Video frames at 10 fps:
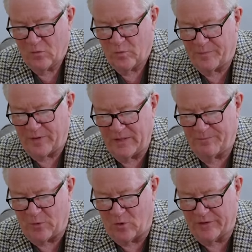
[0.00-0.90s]
We
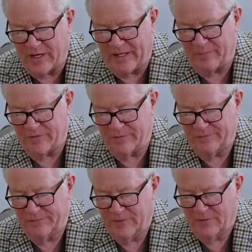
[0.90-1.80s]
played board games.
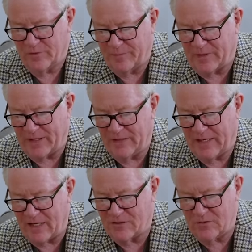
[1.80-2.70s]
We played
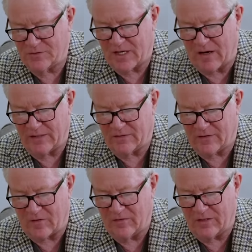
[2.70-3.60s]
guess who's going to
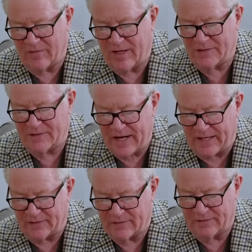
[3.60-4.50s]
conquer us
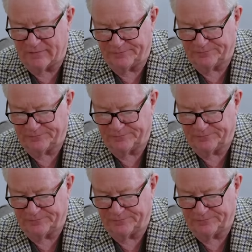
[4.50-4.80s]
next.